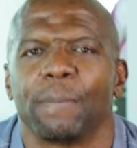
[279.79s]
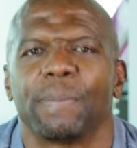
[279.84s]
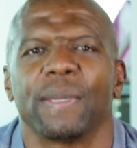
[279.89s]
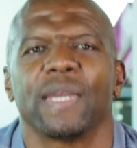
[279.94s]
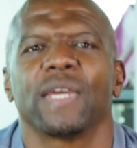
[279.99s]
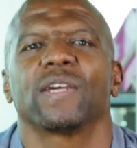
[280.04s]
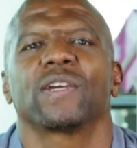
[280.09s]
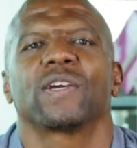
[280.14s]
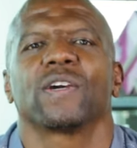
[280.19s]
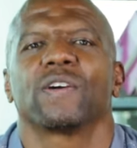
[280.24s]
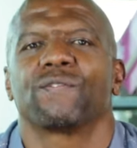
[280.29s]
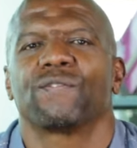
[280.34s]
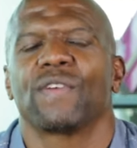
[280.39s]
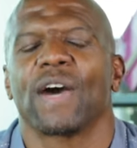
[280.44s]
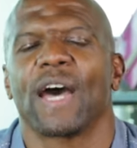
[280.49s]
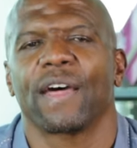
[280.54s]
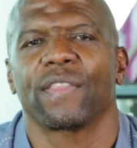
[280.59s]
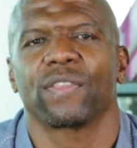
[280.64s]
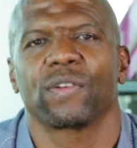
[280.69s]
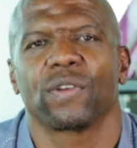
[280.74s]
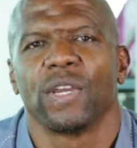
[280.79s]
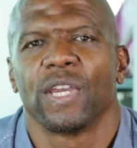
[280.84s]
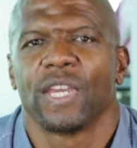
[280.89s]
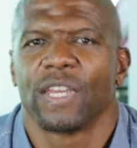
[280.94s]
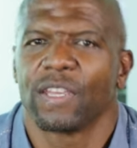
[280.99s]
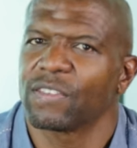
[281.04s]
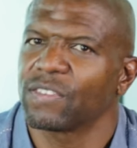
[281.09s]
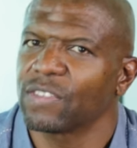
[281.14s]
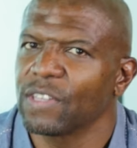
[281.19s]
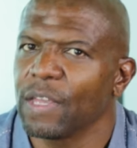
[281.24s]
Being a good father
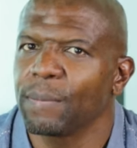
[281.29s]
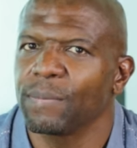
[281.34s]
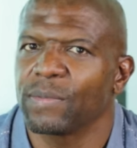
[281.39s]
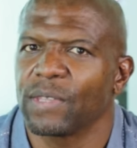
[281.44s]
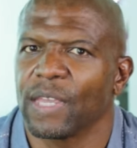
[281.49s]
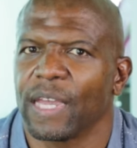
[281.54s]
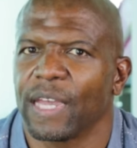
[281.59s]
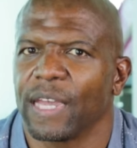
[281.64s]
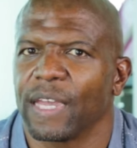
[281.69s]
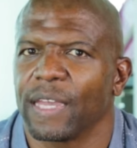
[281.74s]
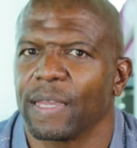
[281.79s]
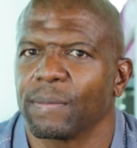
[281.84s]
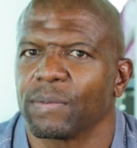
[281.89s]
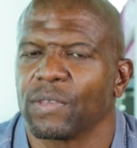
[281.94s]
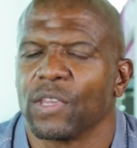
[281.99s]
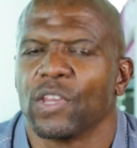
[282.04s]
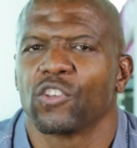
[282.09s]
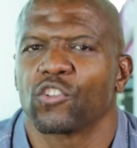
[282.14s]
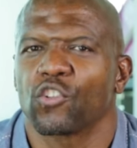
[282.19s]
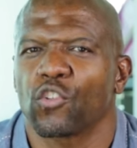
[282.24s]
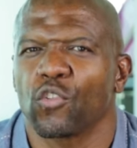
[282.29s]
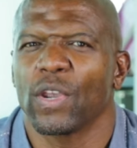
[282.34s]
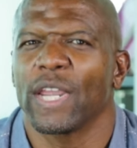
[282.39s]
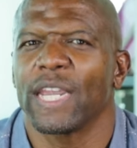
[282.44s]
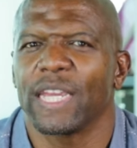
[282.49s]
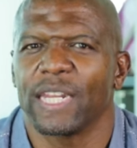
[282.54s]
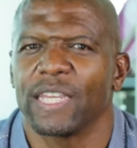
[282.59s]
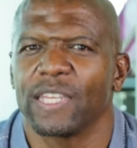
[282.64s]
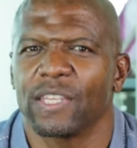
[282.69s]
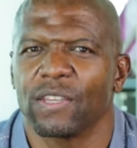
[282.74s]
is sometimes
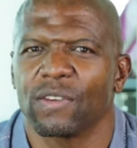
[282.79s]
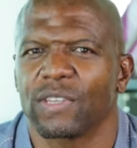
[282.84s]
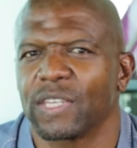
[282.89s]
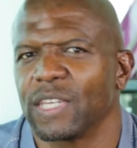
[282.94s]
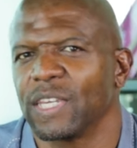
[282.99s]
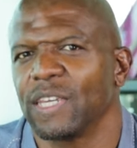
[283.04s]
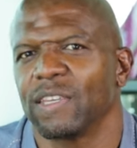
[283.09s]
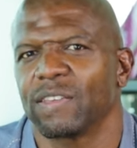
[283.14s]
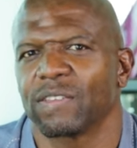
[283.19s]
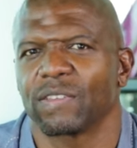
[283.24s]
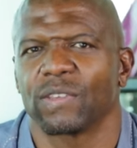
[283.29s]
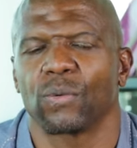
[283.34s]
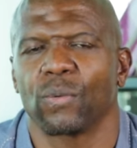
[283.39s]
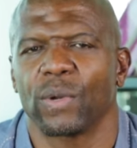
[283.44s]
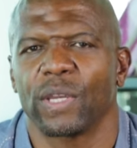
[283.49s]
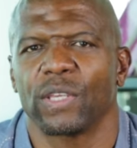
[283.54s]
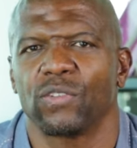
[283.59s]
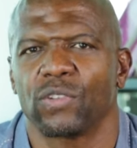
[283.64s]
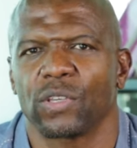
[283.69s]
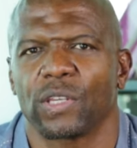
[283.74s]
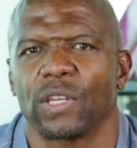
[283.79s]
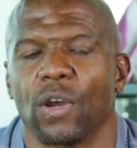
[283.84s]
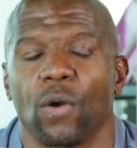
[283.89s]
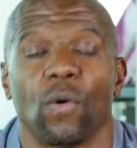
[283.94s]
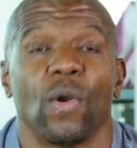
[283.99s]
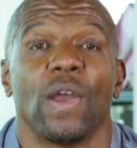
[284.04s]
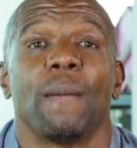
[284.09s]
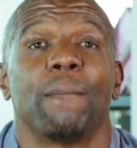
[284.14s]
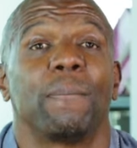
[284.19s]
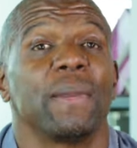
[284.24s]
training your kids in the way you should
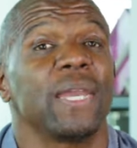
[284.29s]
go.